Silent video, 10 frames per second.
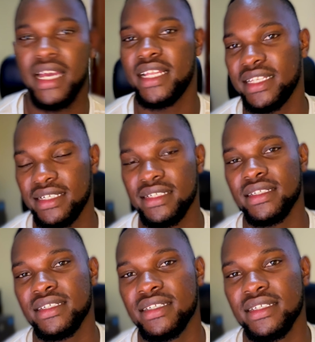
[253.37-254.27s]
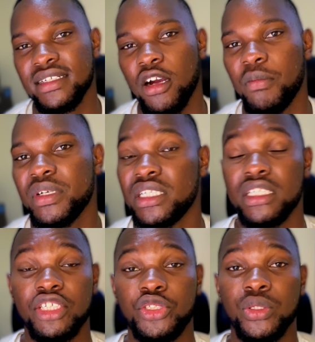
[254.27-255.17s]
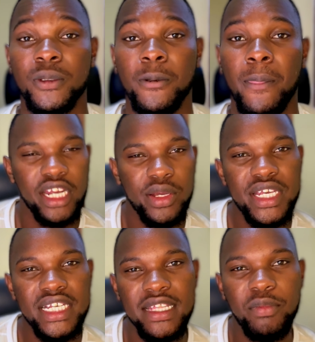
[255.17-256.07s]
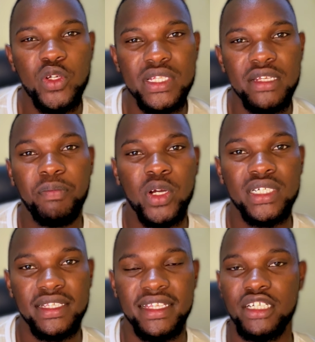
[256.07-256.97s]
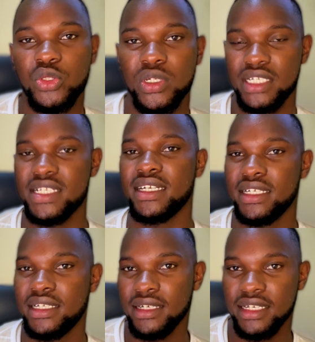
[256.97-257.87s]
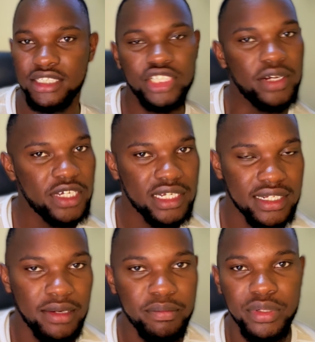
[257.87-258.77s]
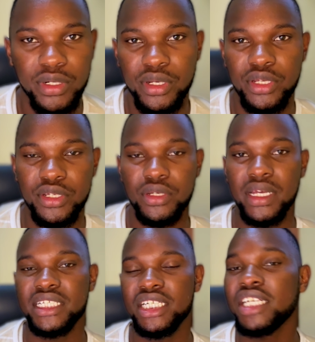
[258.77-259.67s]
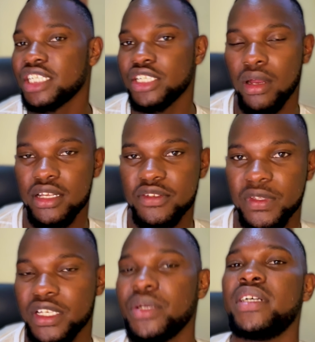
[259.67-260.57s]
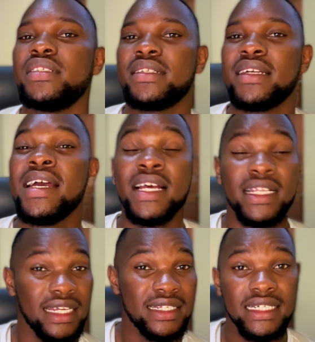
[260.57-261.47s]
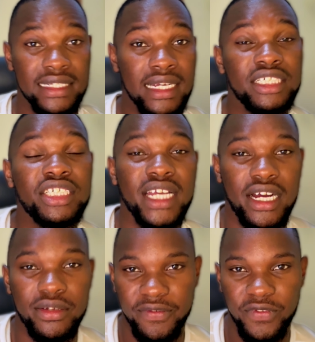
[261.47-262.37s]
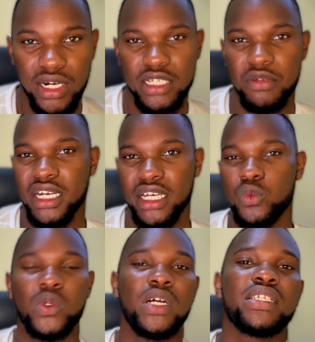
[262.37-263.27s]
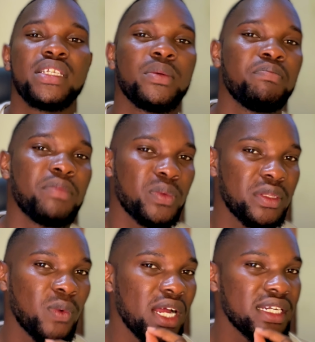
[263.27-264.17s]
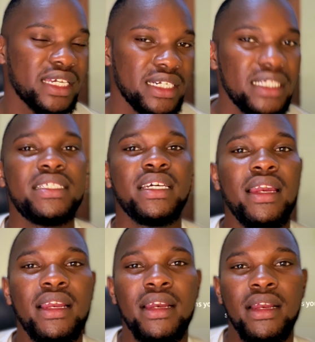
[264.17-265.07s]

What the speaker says: And the opposite is true. Now here's the most important thing to understand. In the travel example, you exchange your dollars for the yuan. That's exactly how the Forex market works. But with one key detail.